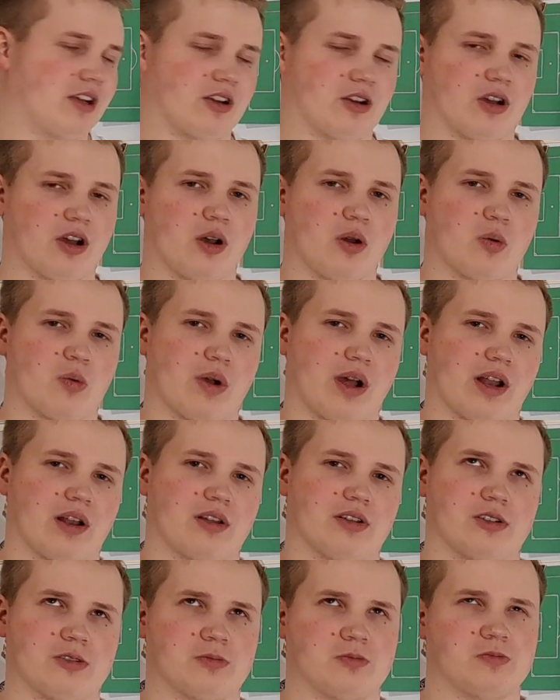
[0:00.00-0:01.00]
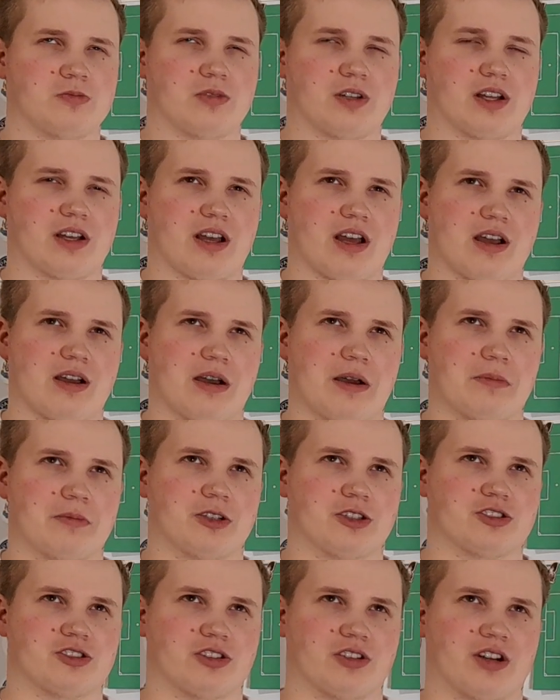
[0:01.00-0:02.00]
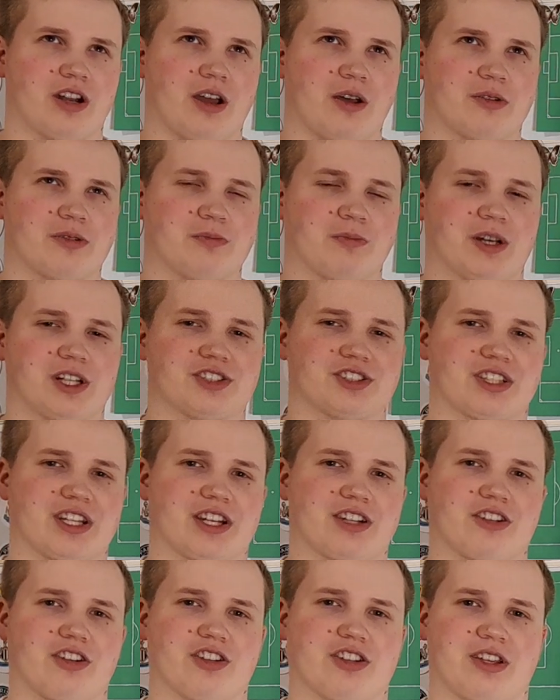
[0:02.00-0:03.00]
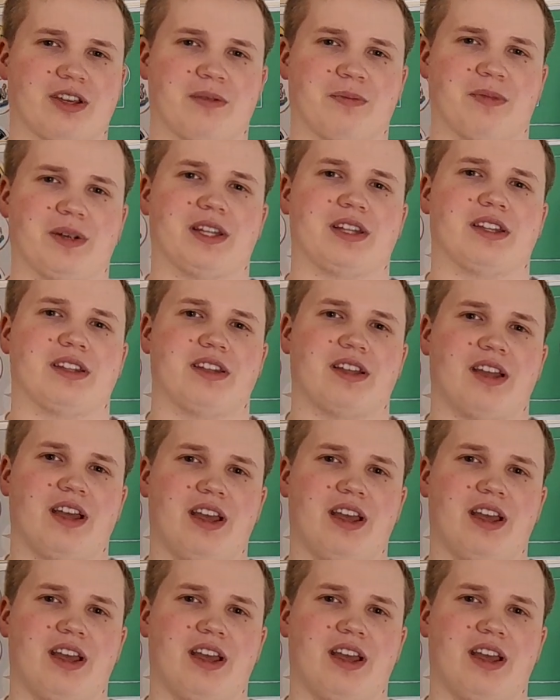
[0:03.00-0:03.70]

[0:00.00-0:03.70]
I'm not sure how much they got him, but